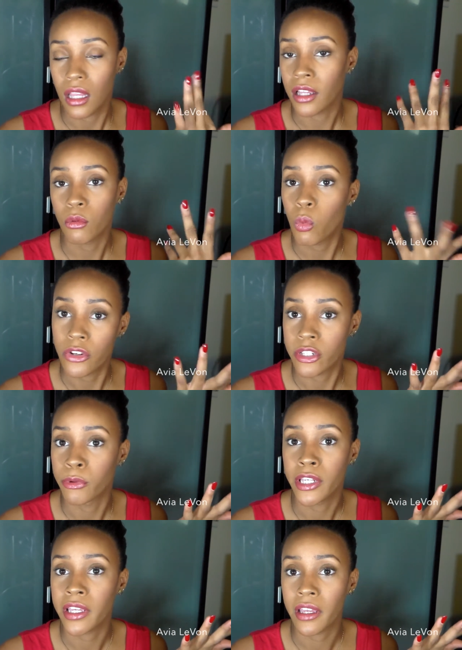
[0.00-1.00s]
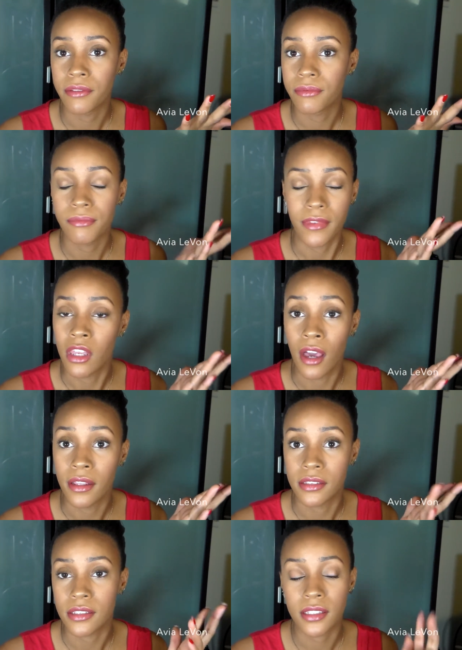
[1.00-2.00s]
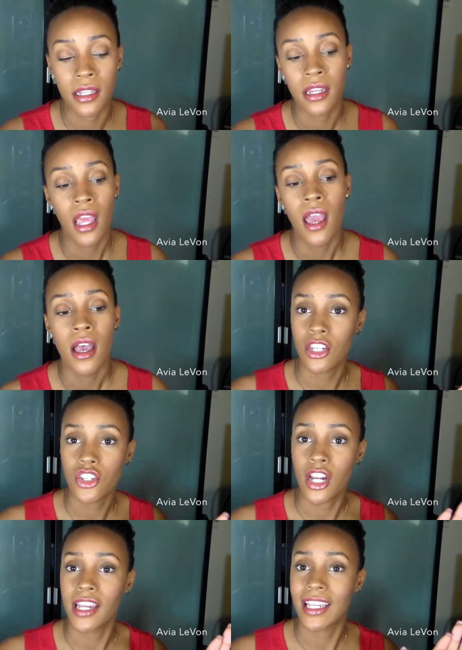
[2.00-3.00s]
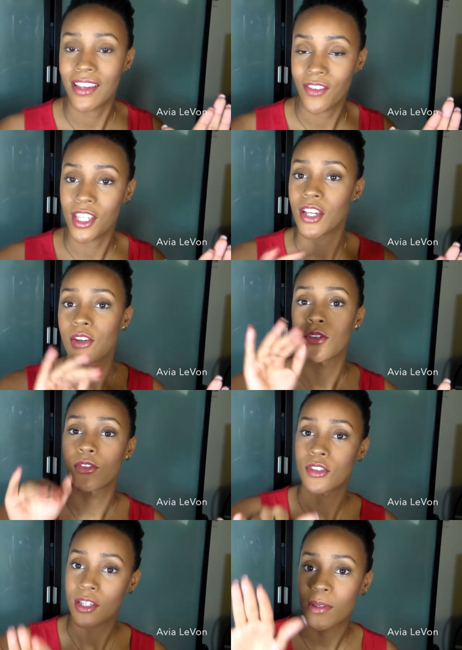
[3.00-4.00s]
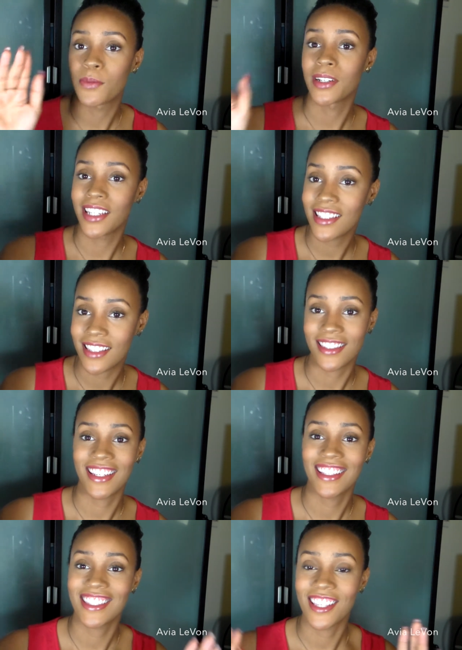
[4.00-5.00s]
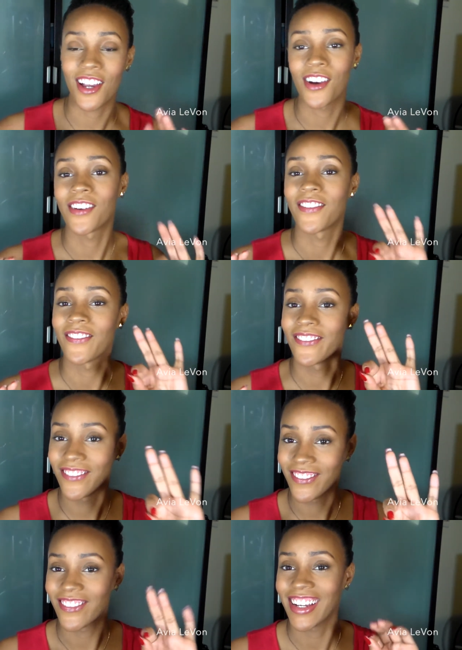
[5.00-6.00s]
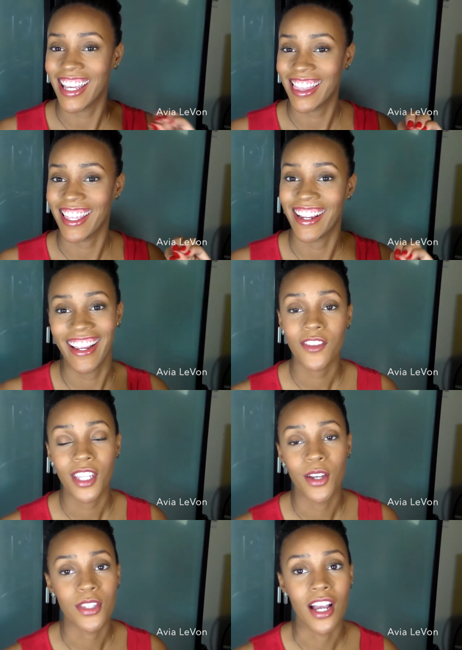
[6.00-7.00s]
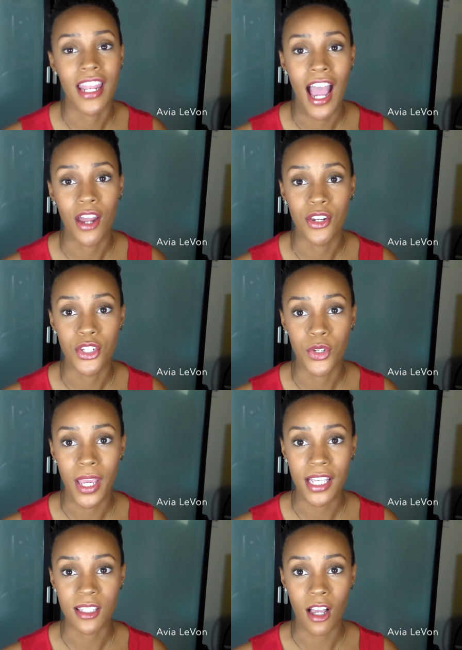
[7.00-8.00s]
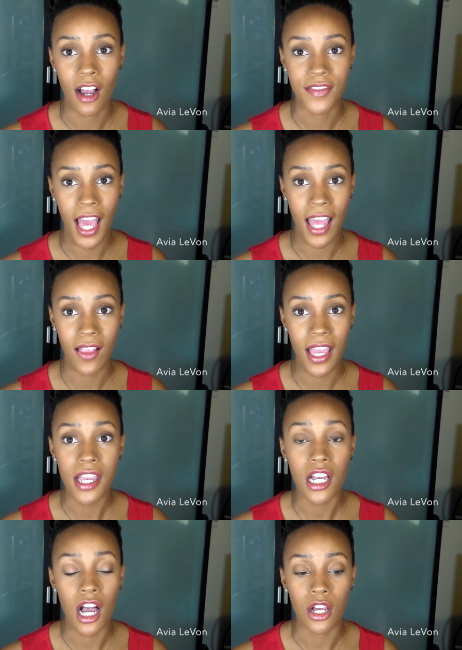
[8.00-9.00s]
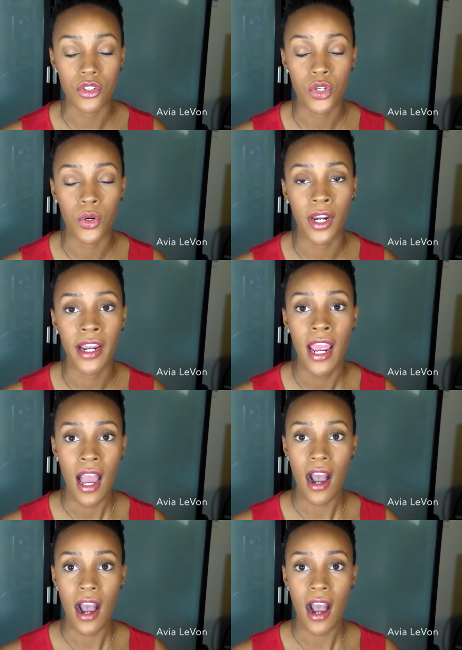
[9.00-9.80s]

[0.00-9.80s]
Like, where's our break at? Non-existent. I'm gonna try and get videos to be pretty consistent, so we'll get there. This video is on how to do a soft highlight and contour.